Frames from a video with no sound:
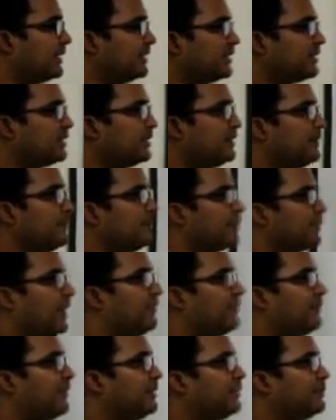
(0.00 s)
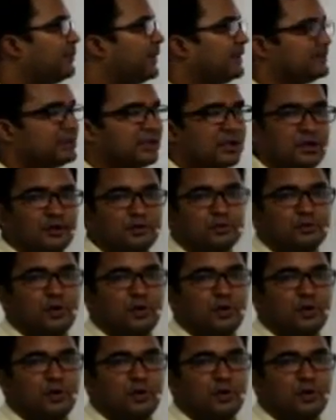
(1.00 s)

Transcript: manner, a one pager of